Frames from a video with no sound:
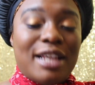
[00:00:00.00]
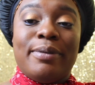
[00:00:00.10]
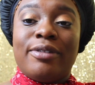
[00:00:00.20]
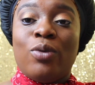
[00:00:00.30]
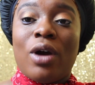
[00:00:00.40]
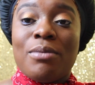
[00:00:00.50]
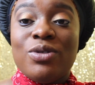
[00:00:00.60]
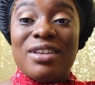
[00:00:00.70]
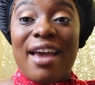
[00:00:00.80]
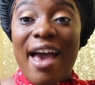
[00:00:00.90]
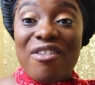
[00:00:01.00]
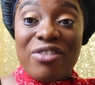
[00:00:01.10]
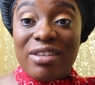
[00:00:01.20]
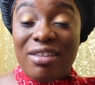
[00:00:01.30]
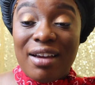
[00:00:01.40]
aspect of where I'm using
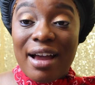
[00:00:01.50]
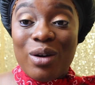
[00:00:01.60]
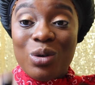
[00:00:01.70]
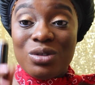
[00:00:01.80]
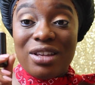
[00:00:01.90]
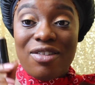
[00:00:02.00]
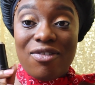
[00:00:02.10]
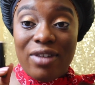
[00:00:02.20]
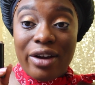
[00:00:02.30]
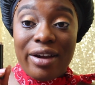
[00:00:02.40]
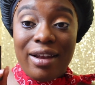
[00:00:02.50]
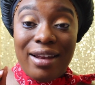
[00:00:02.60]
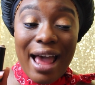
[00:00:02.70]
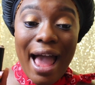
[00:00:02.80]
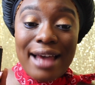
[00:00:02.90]
everything I own to the very
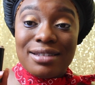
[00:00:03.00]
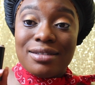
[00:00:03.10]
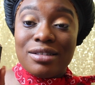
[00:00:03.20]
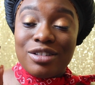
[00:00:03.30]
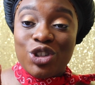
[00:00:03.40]
last